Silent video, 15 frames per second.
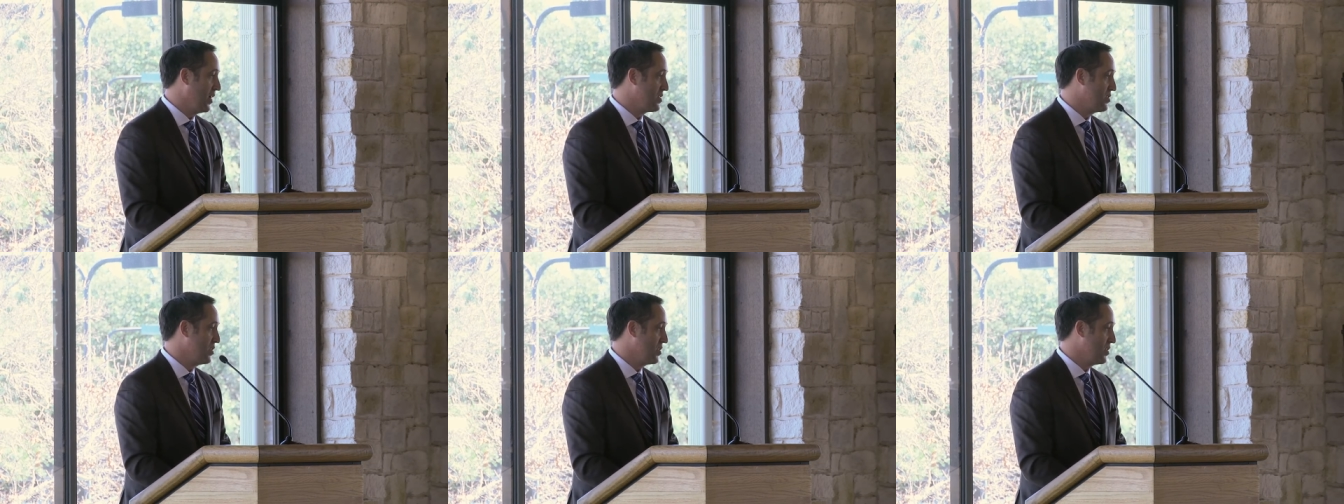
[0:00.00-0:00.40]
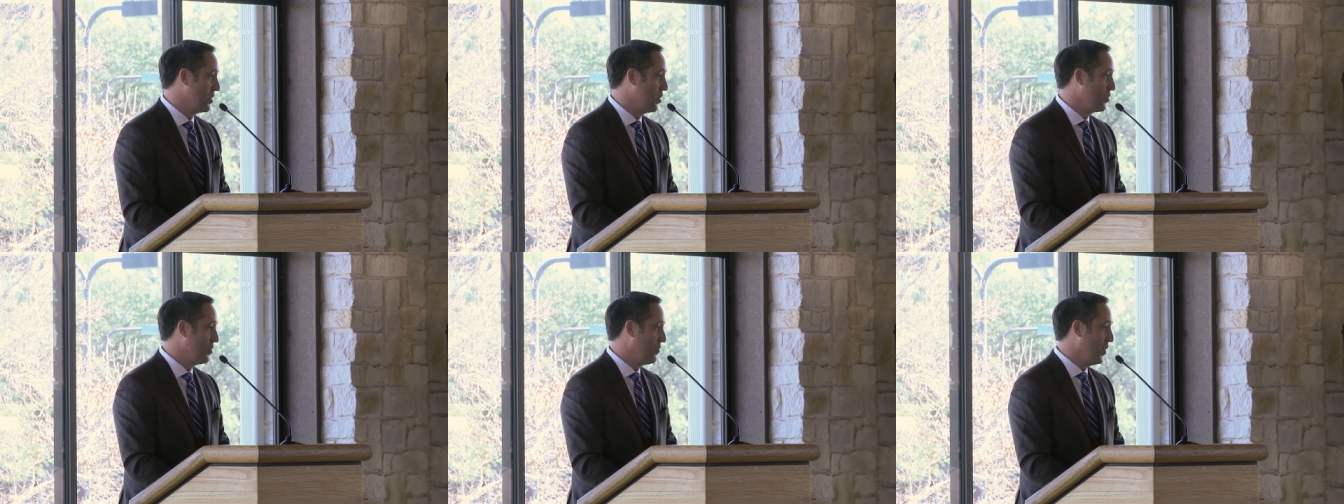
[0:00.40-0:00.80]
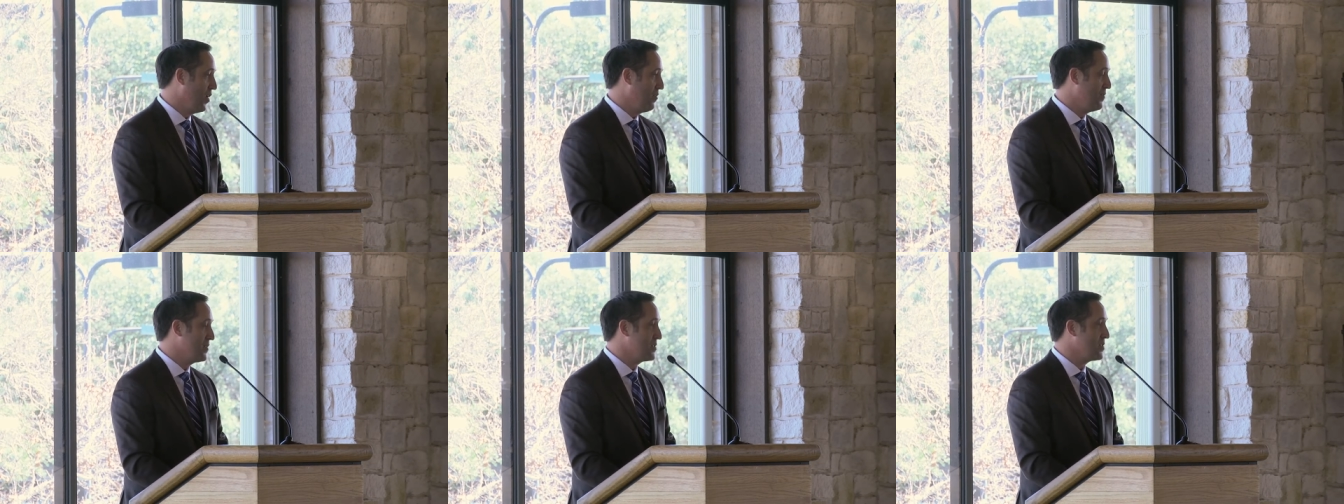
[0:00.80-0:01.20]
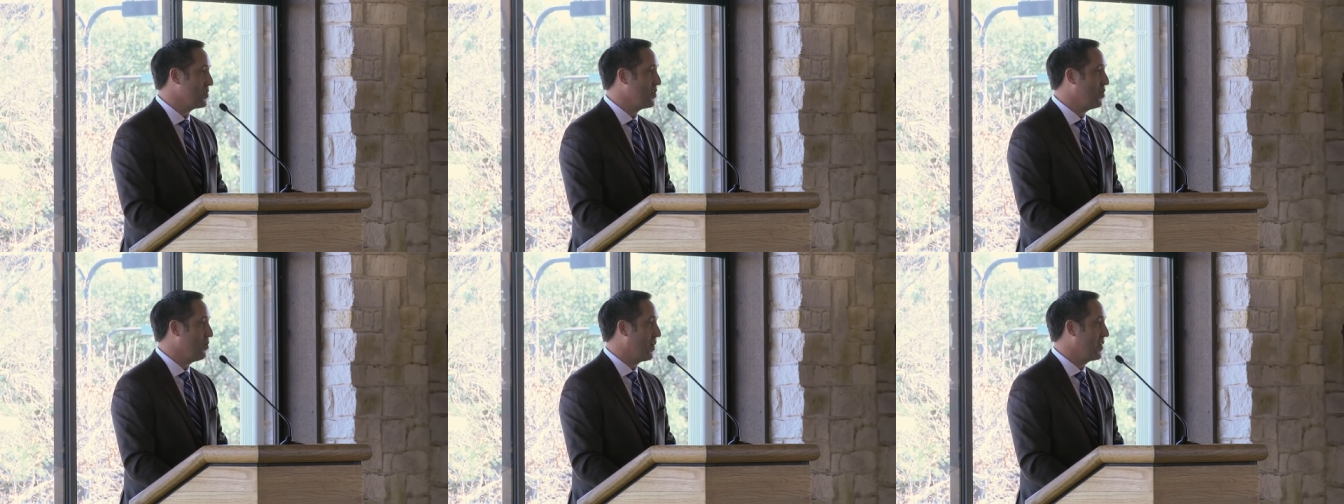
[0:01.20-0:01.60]
I took the oath of office, and
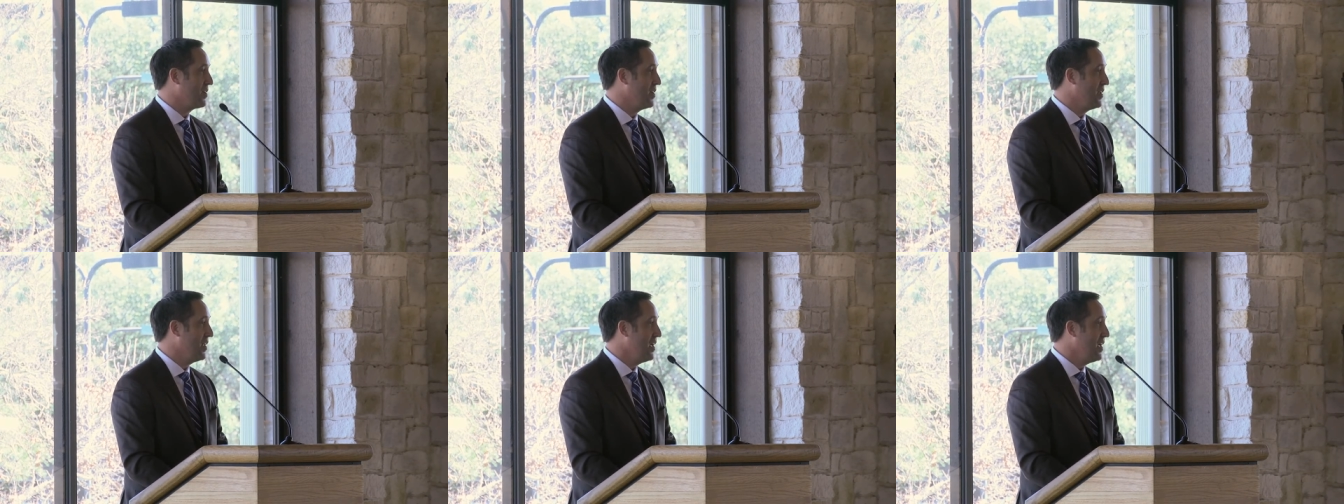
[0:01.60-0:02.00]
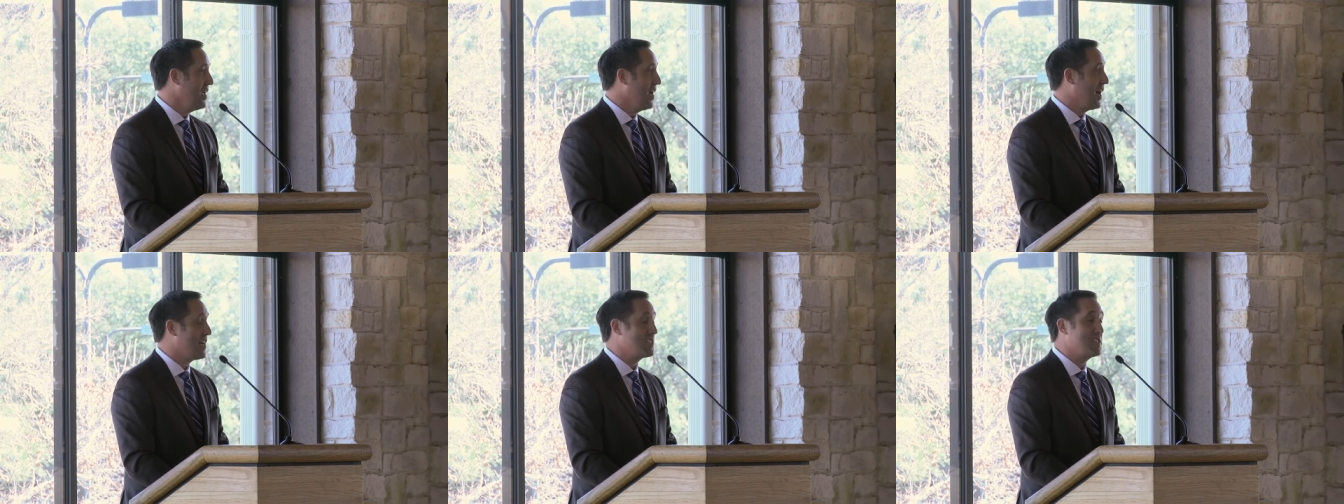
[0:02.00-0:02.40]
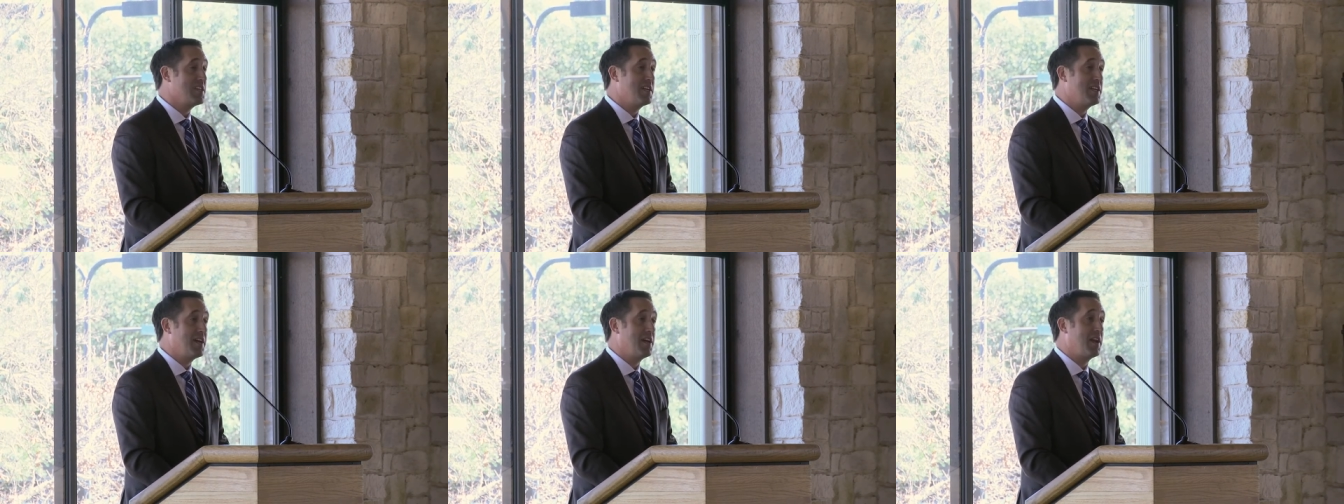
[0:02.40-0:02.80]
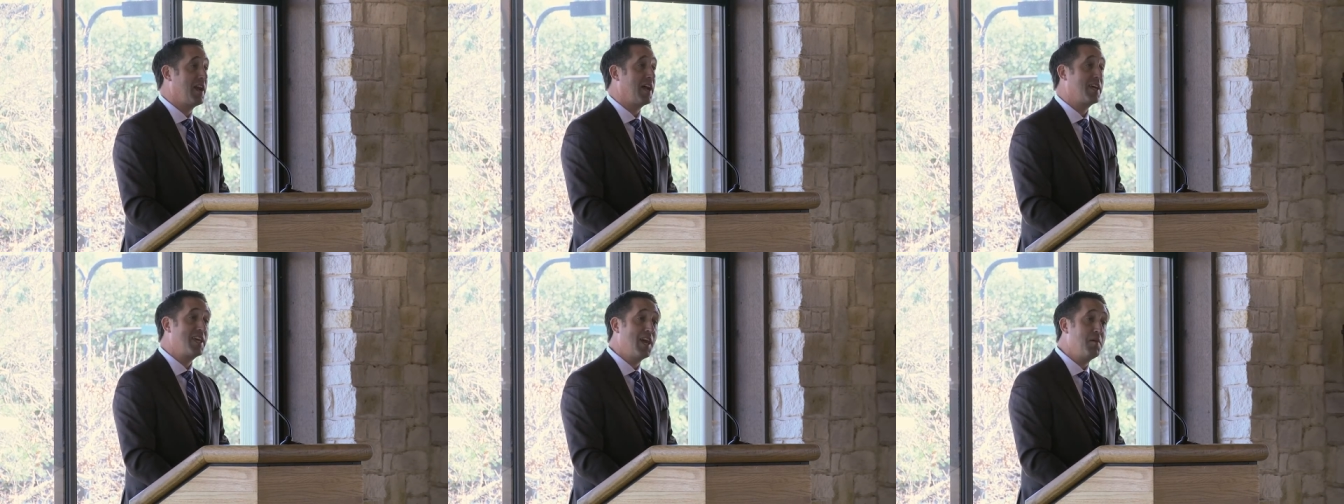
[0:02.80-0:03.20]
you know what I did? I sat down and
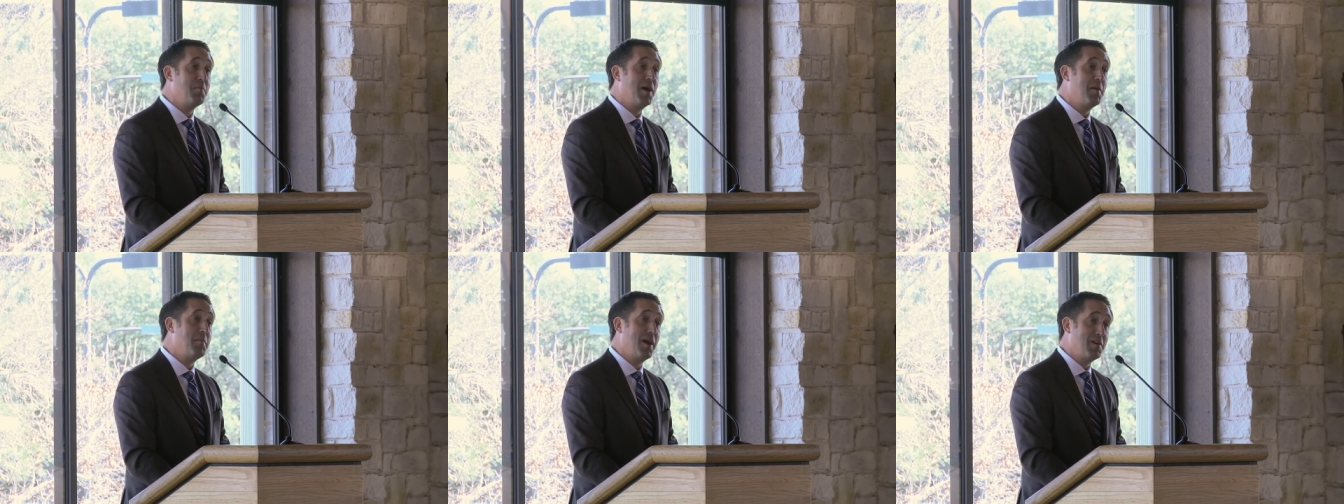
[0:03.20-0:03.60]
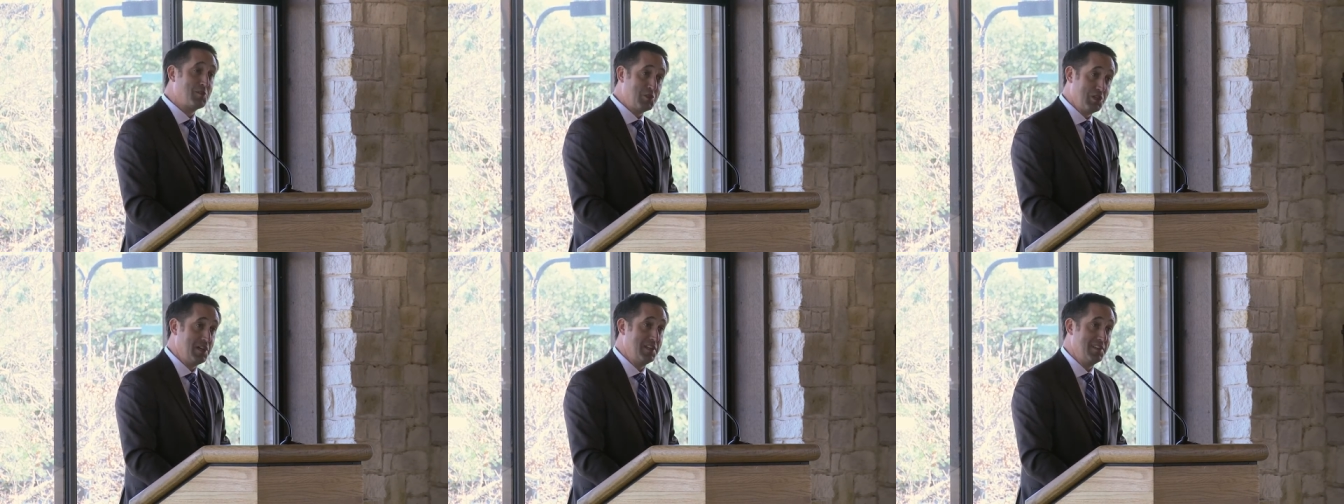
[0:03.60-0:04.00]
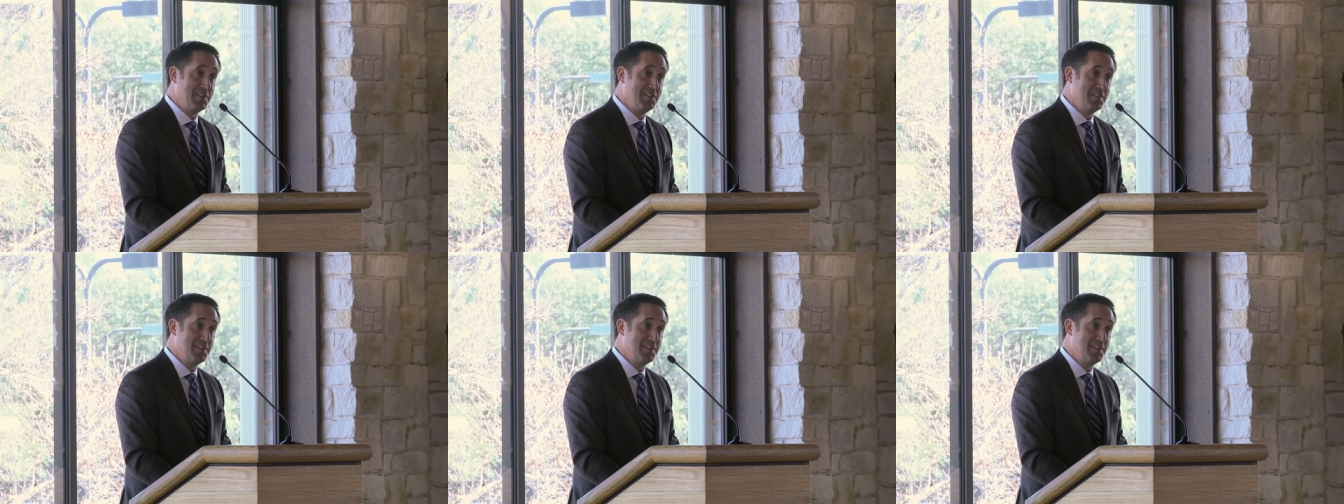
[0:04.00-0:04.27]
I kept my mouth shut.